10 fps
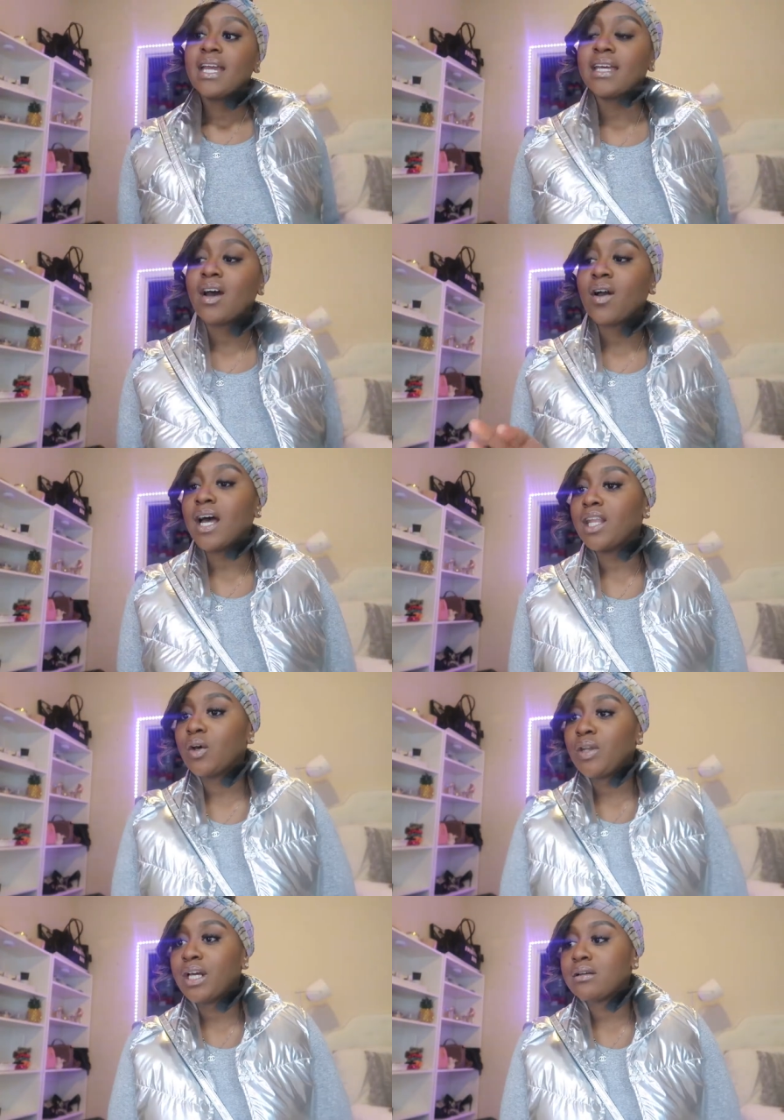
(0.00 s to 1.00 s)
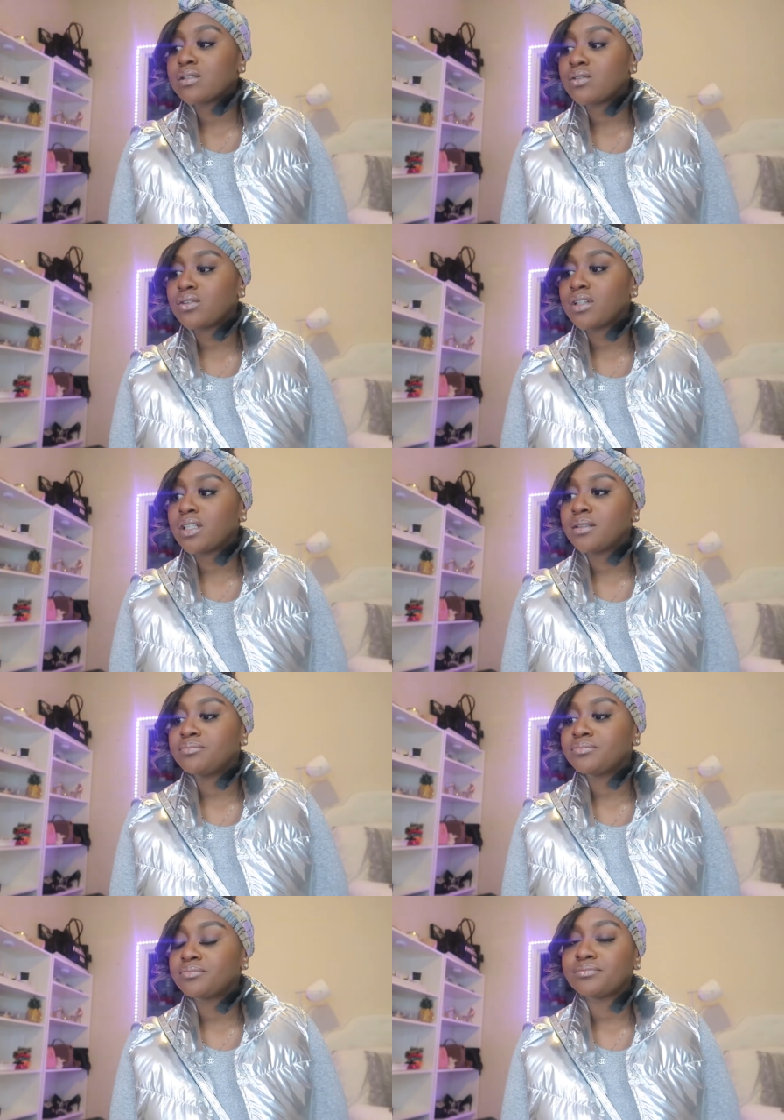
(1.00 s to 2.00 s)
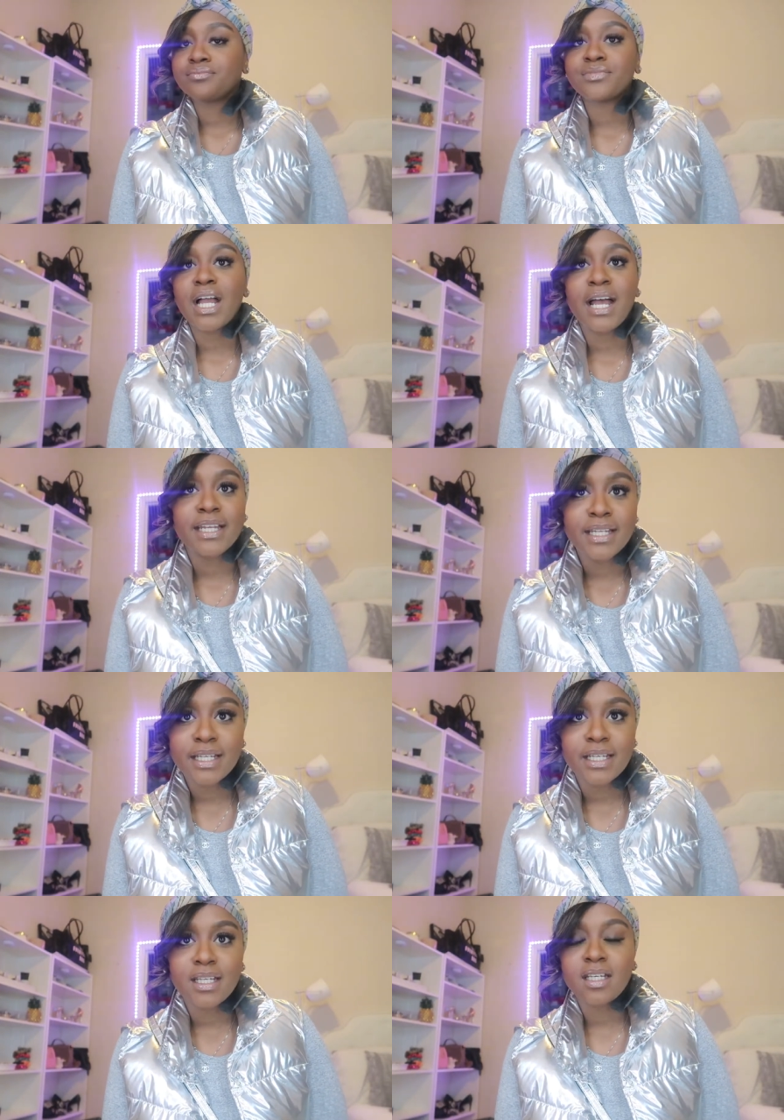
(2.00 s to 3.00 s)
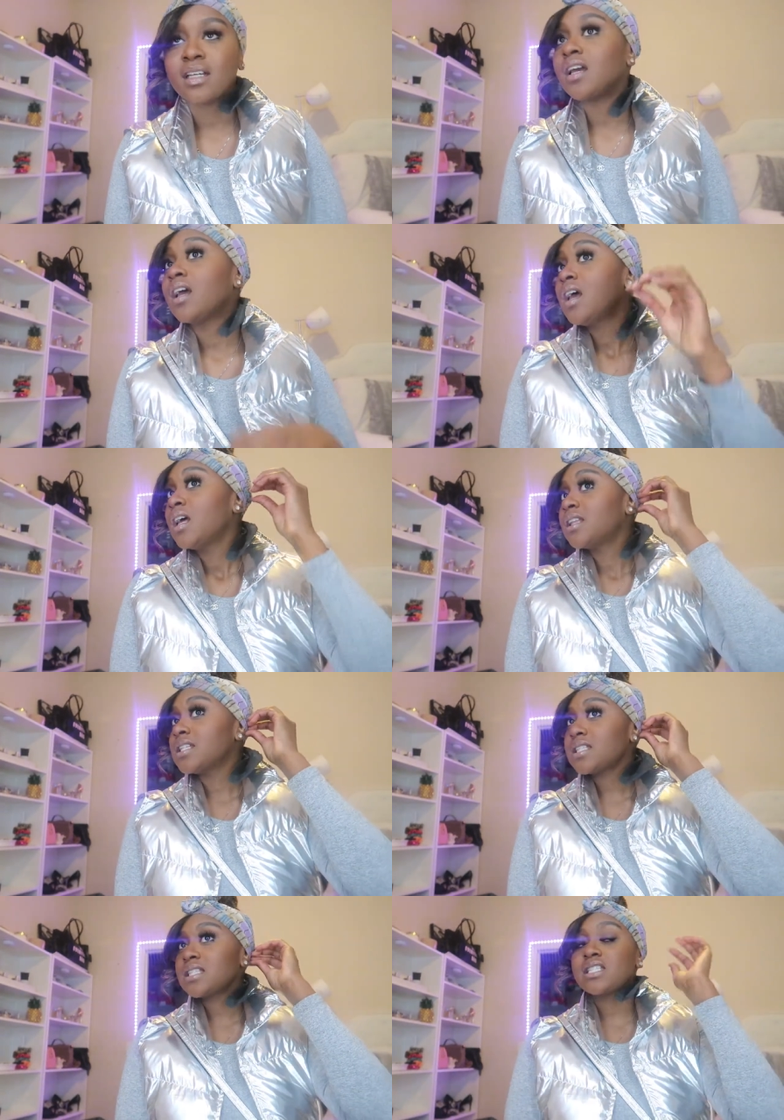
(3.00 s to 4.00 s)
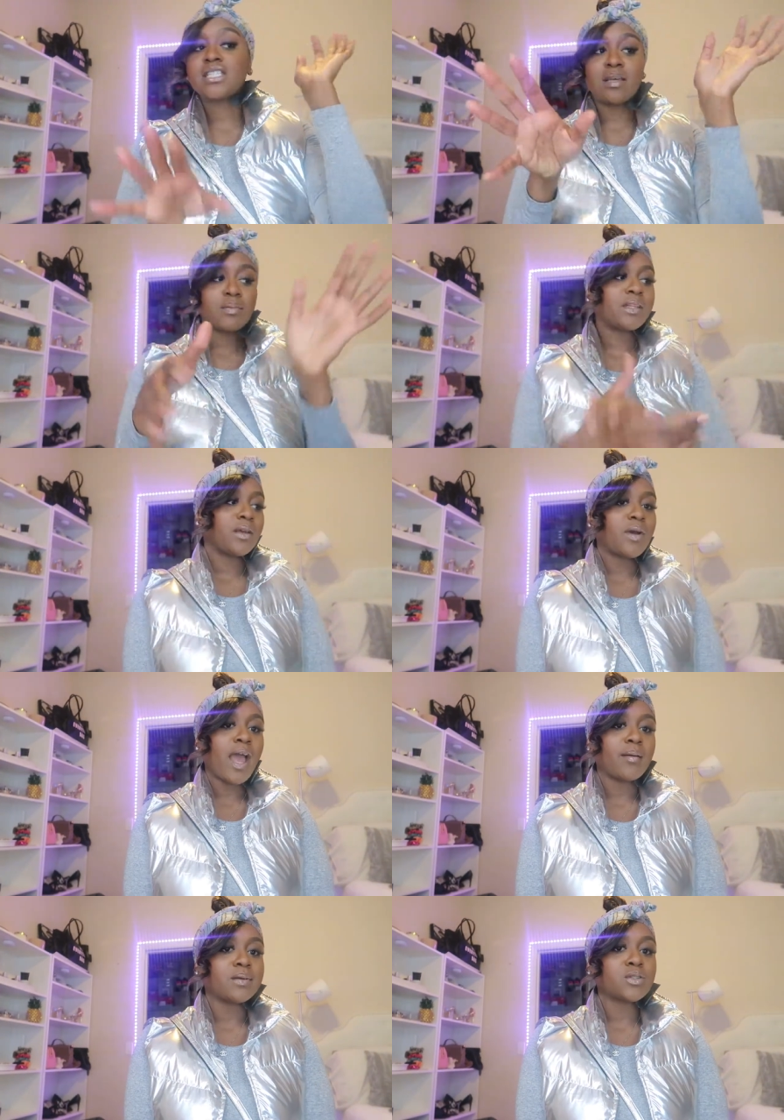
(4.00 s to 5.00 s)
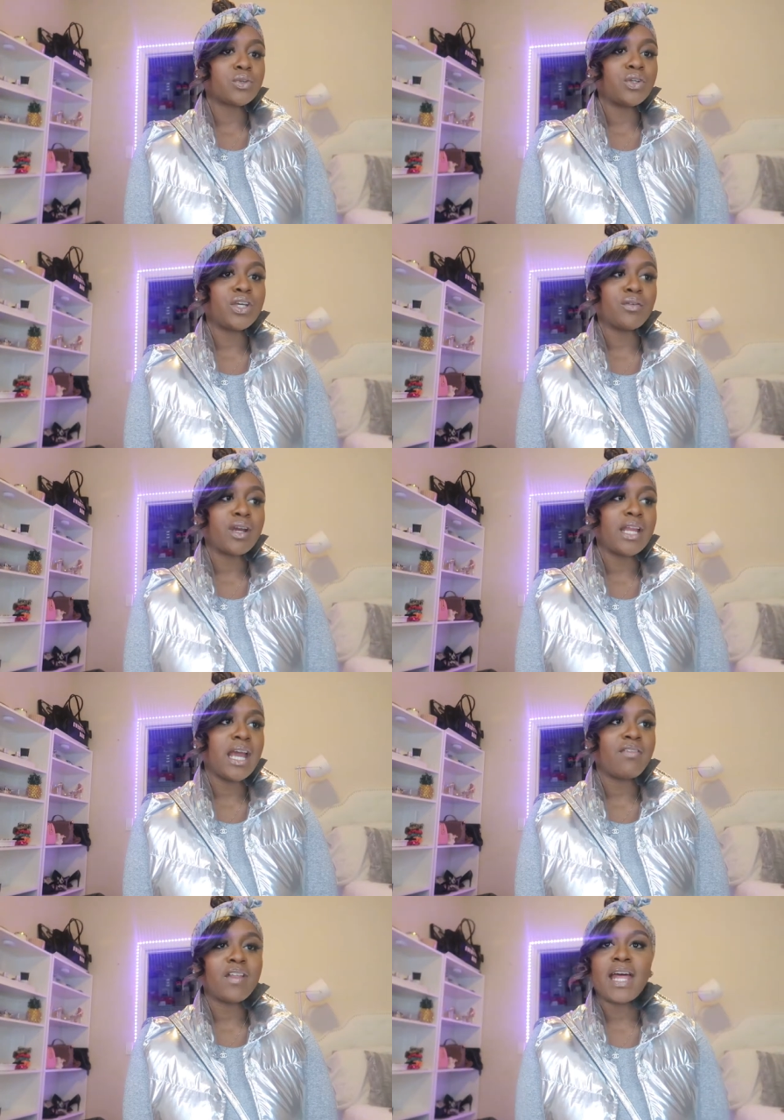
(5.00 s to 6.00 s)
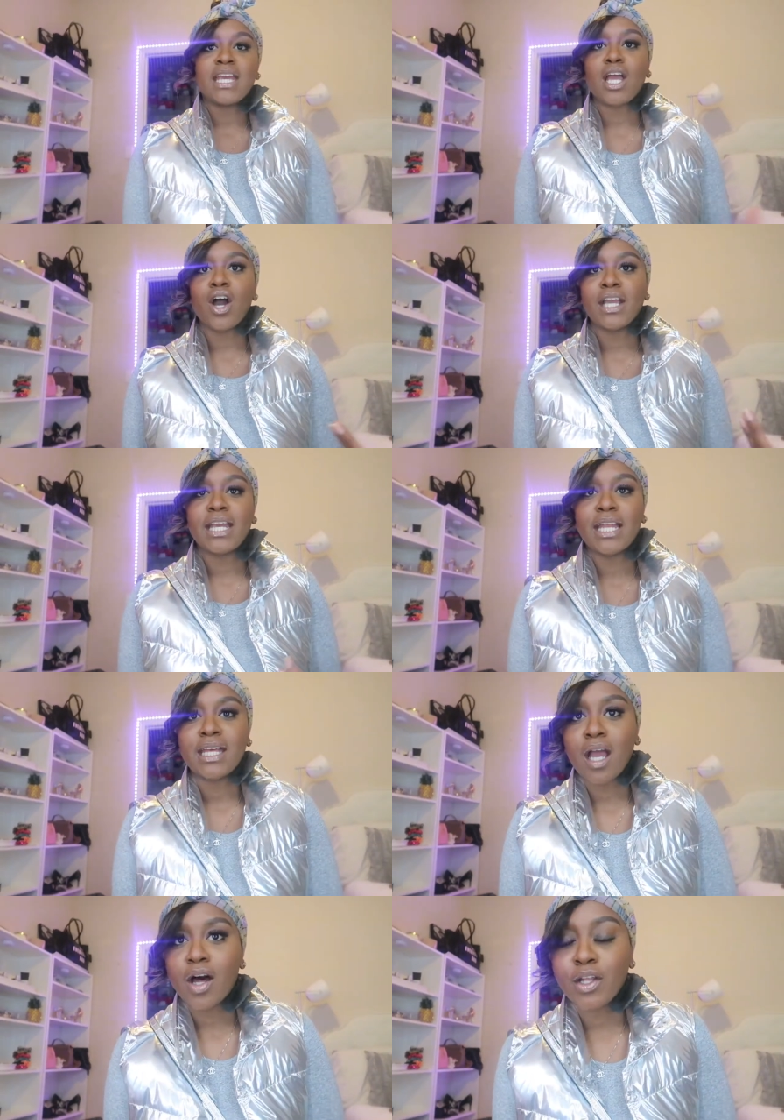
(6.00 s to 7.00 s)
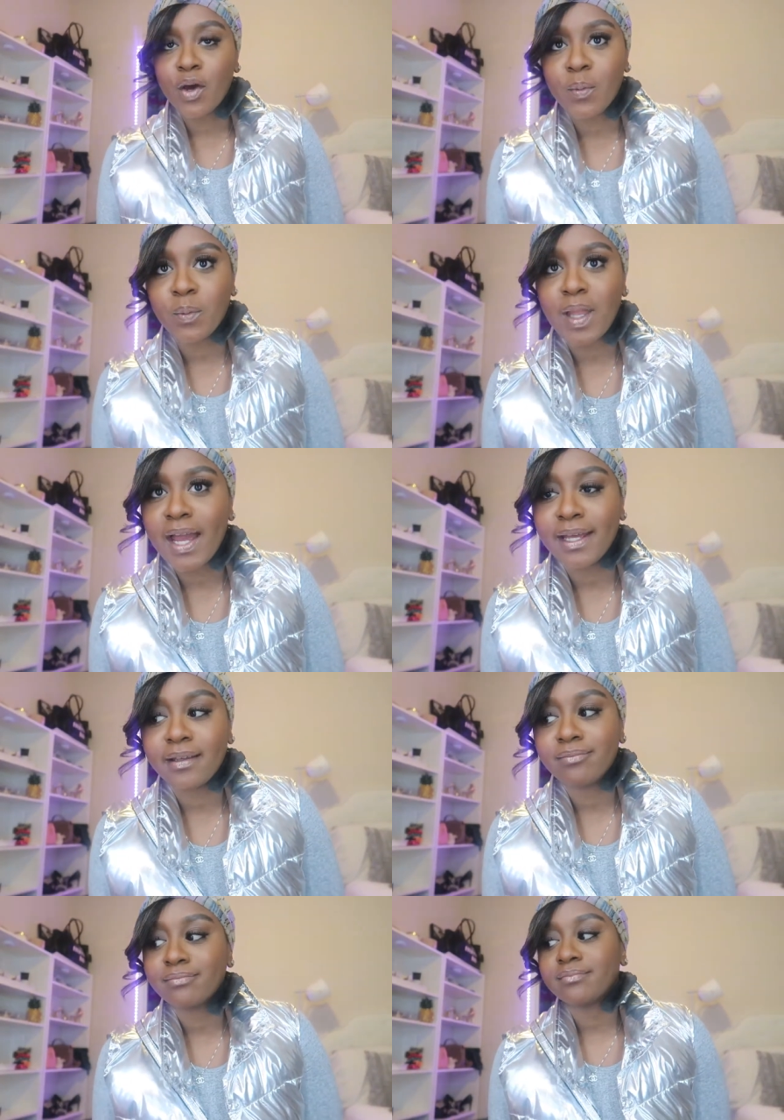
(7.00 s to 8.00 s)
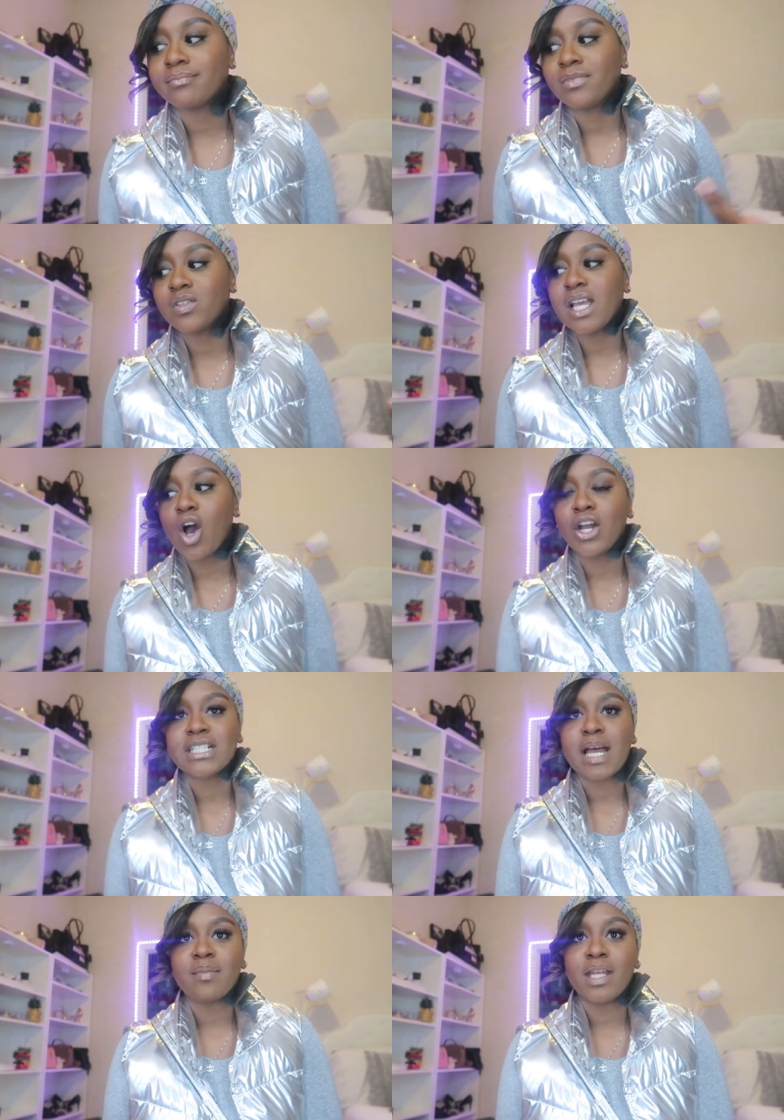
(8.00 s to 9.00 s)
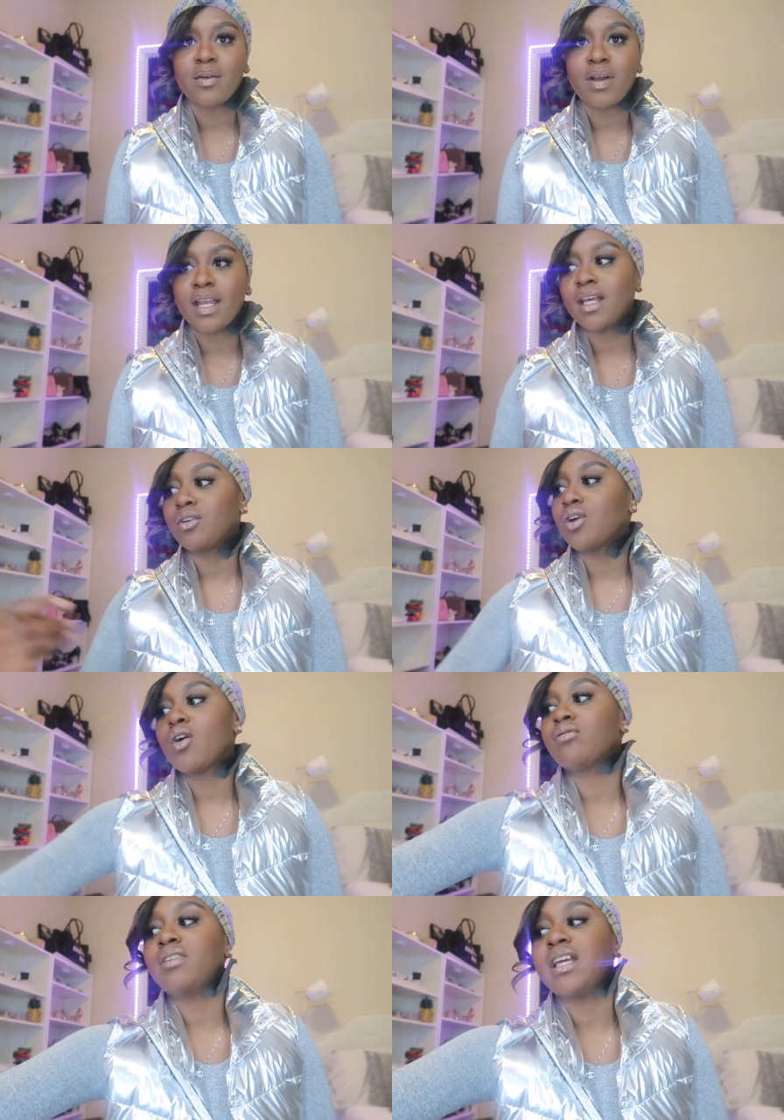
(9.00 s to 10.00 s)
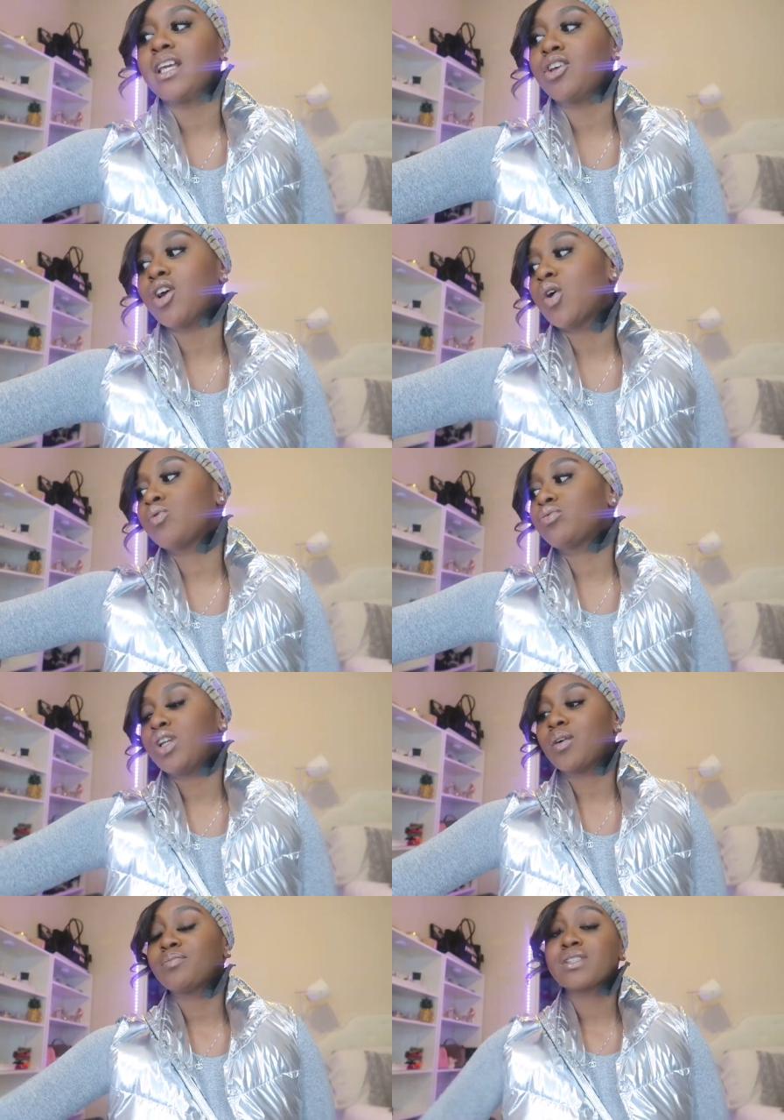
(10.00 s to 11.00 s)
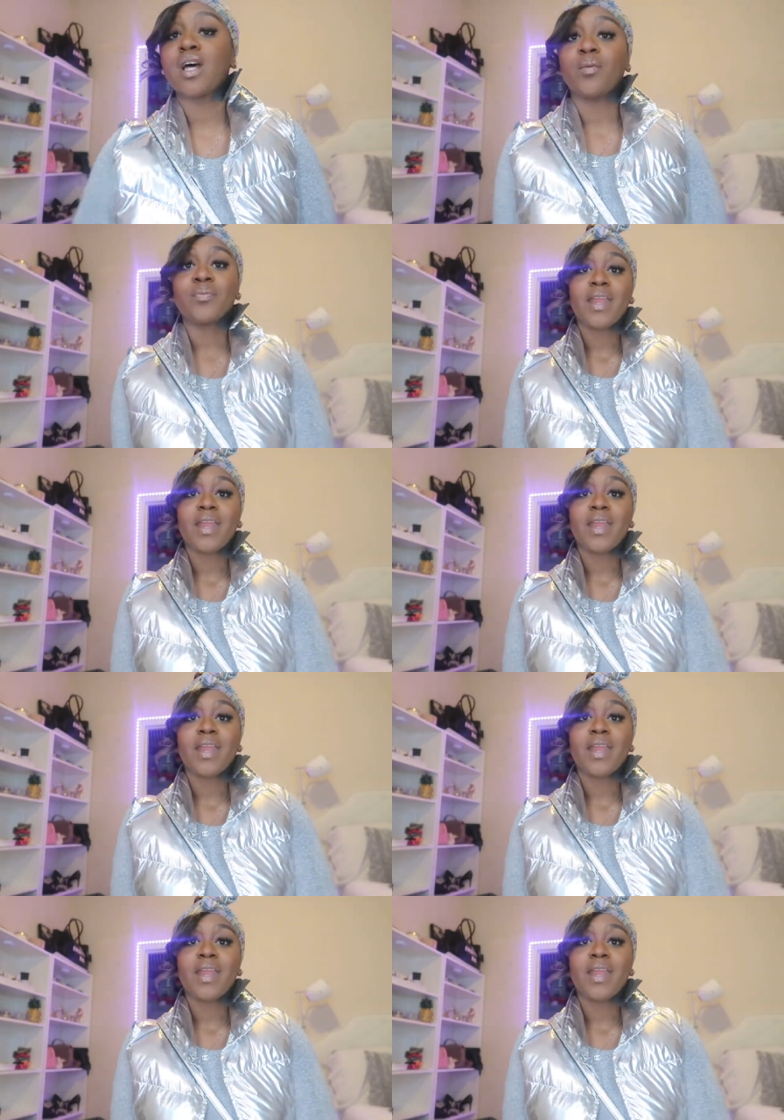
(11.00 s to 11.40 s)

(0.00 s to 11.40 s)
yeah, I don't got no nails on. I didn't eat. This is typically what happens when you get ready. I feel like y'all get it, y'all know, like, you take all your time getting ready, you don't eat, you don't, you know. So